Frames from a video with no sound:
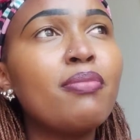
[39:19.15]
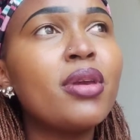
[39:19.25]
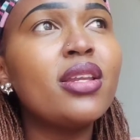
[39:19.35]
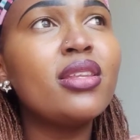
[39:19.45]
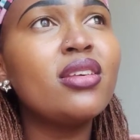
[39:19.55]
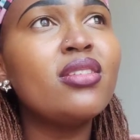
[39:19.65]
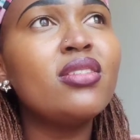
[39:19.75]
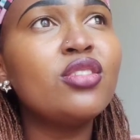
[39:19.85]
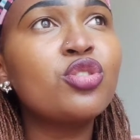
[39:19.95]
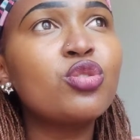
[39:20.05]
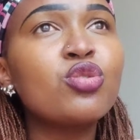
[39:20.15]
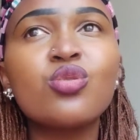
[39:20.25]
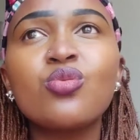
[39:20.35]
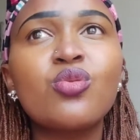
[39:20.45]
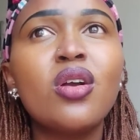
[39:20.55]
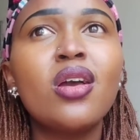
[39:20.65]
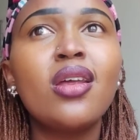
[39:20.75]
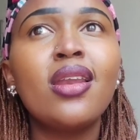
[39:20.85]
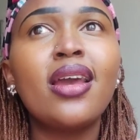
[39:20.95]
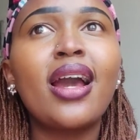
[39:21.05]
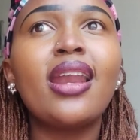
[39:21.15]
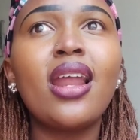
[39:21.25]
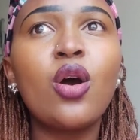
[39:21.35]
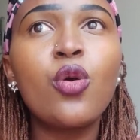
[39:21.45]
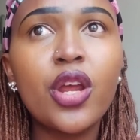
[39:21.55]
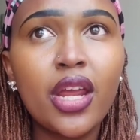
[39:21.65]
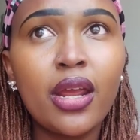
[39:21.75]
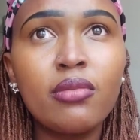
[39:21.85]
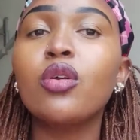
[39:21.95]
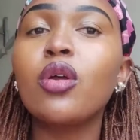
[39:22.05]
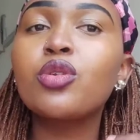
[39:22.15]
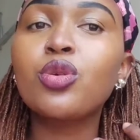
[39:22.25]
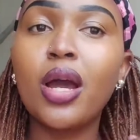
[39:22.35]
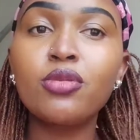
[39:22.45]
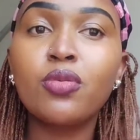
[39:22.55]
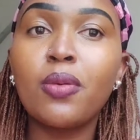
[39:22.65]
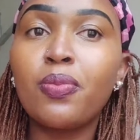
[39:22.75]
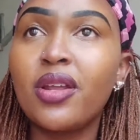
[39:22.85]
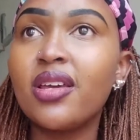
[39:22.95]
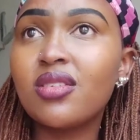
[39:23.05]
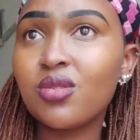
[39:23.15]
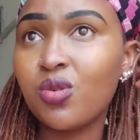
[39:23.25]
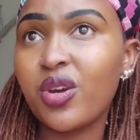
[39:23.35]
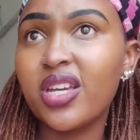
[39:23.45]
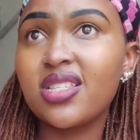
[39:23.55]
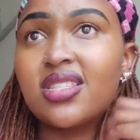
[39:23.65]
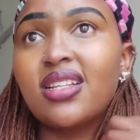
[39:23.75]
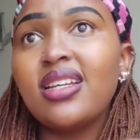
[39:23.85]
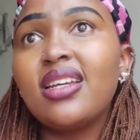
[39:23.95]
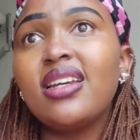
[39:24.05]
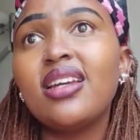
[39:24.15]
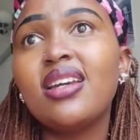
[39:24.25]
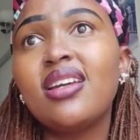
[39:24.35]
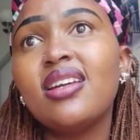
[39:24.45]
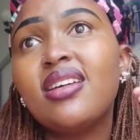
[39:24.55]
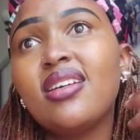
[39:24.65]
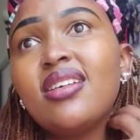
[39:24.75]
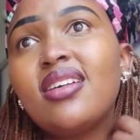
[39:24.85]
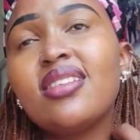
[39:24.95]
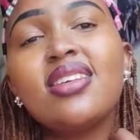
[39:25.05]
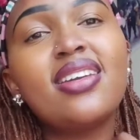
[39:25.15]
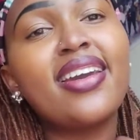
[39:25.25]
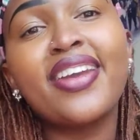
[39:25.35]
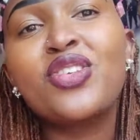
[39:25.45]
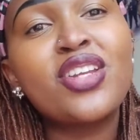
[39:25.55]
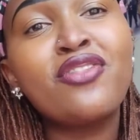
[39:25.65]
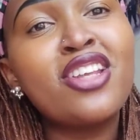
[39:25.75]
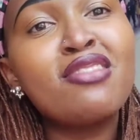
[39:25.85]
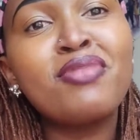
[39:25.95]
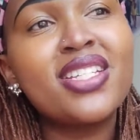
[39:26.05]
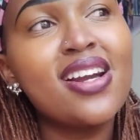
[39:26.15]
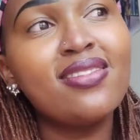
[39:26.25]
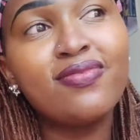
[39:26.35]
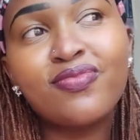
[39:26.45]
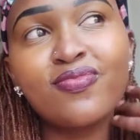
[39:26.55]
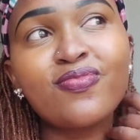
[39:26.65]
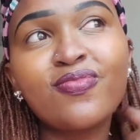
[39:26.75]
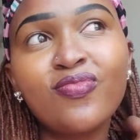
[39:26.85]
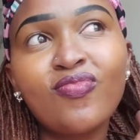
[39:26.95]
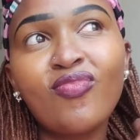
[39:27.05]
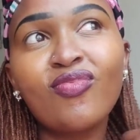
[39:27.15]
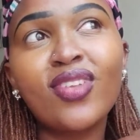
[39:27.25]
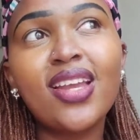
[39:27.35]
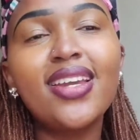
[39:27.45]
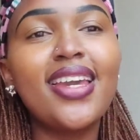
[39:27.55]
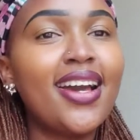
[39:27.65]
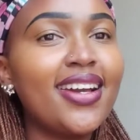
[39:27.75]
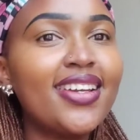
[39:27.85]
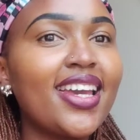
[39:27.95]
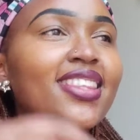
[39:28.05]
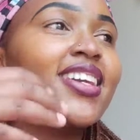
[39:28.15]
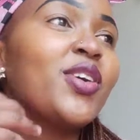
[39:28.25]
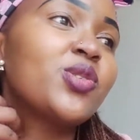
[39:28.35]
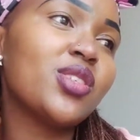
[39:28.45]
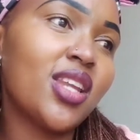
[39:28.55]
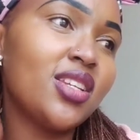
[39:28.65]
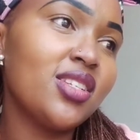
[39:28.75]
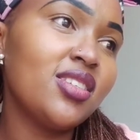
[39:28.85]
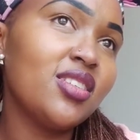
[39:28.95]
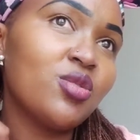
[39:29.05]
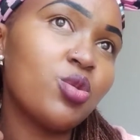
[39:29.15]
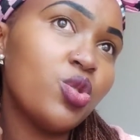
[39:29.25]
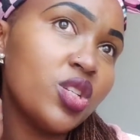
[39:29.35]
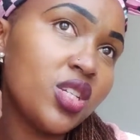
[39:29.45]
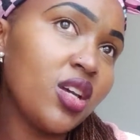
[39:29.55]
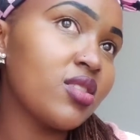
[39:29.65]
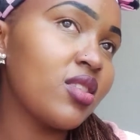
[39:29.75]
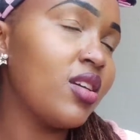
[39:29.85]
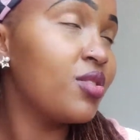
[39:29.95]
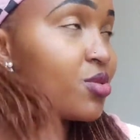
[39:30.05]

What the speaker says: I made the decision to like allow him to come to my place so hastily. I think I should have done better. I think I was 19 years or 20 years then.